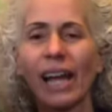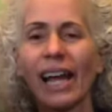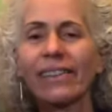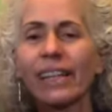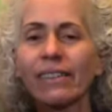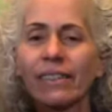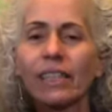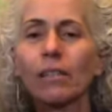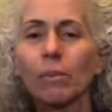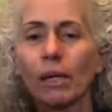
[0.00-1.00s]
and then
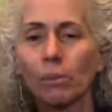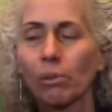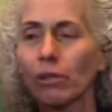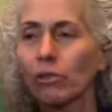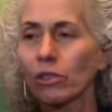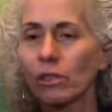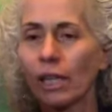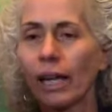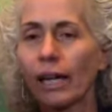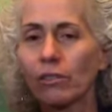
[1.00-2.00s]
think about approaches
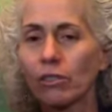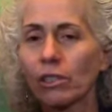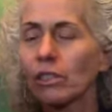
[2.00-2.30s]
that actually